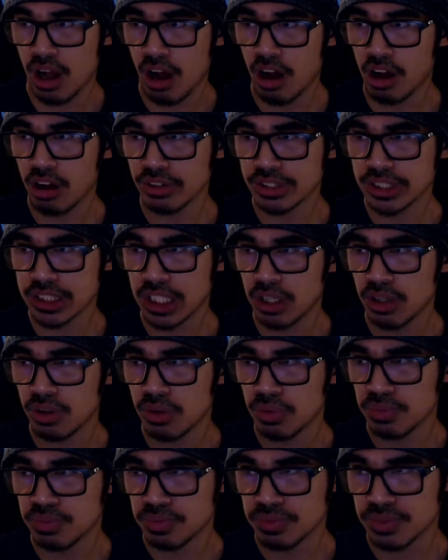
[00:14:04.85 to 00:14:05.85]

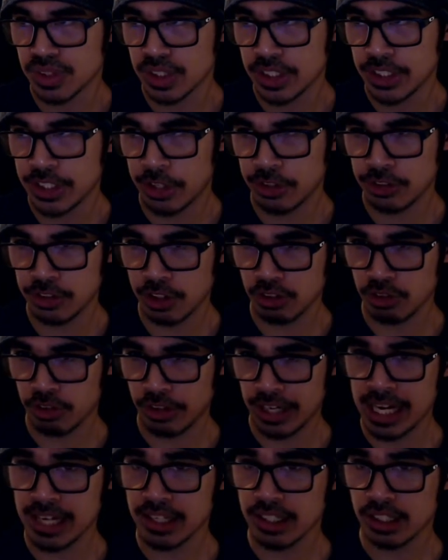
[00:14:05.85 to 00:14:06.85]
Also, you know, don't
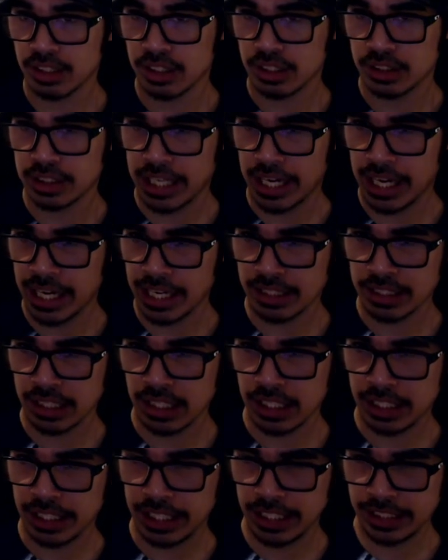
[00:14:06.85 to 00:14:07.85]
forget to
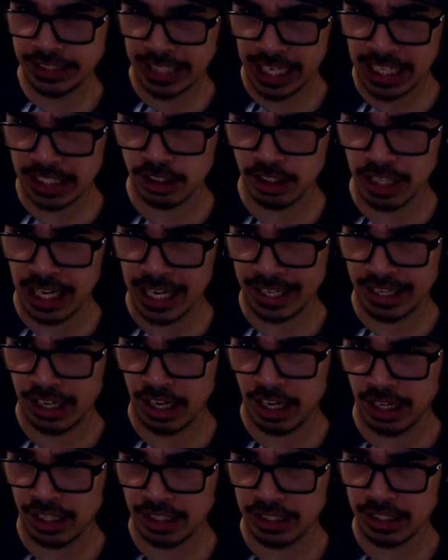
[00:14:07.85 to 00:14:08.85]
hit the channel
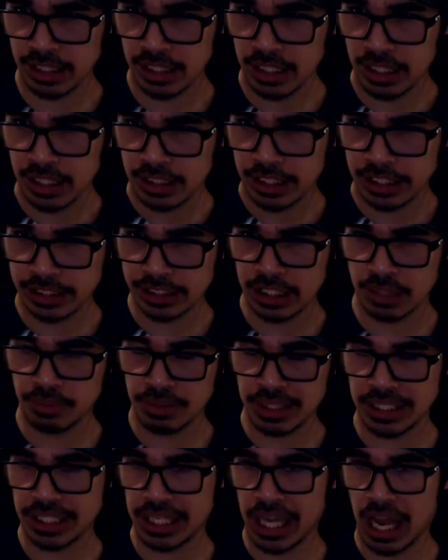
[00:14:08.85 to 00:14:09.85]
icon that's going
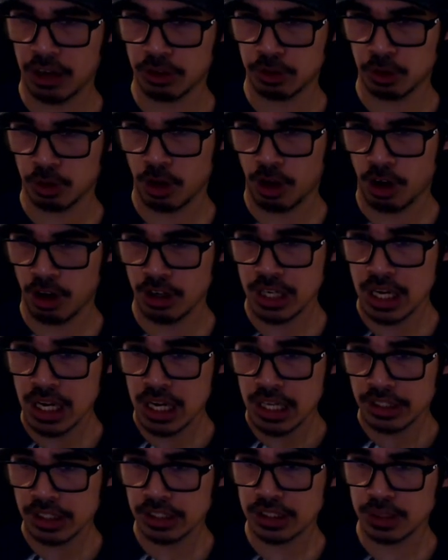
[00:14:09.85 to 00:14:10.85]
to be in the outro card
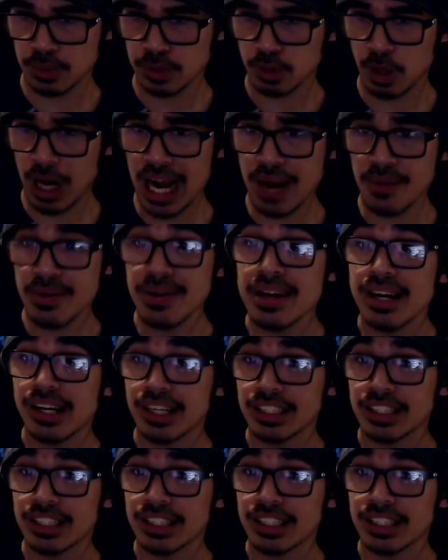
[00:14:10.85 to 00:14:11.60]
to subscribe.